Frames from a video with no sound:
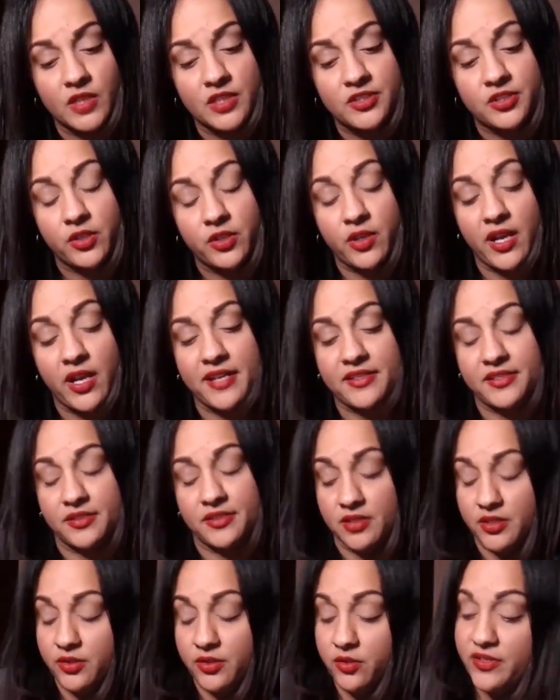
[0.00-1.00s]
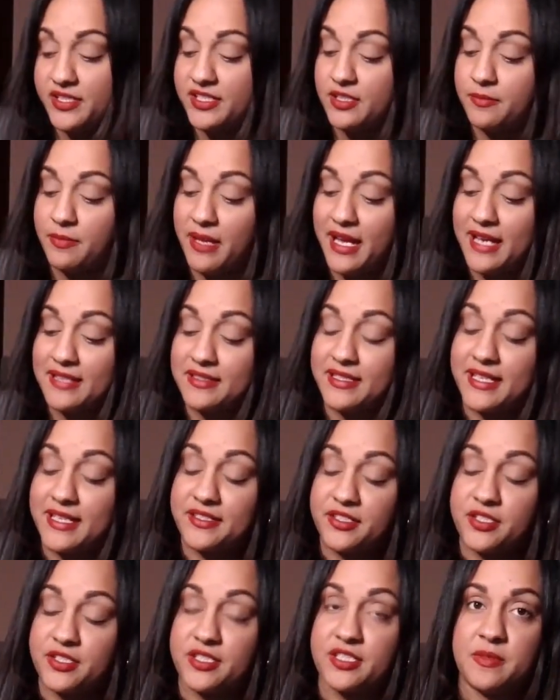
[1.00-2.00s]
So you guys, in your recent past,
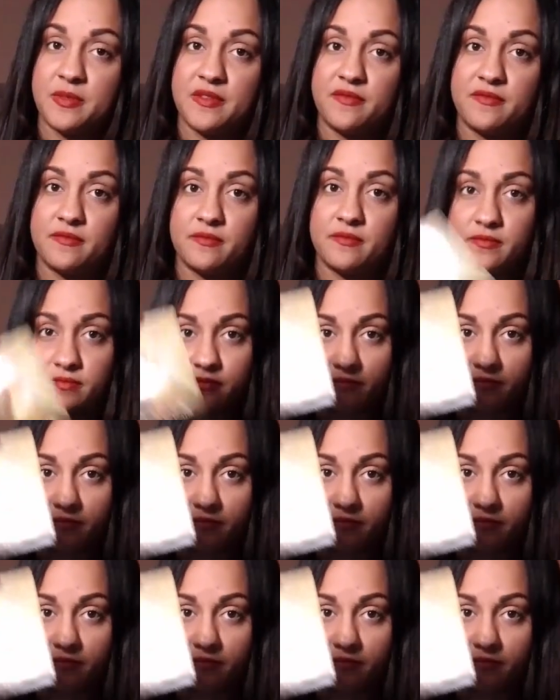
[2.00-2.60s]
that's just been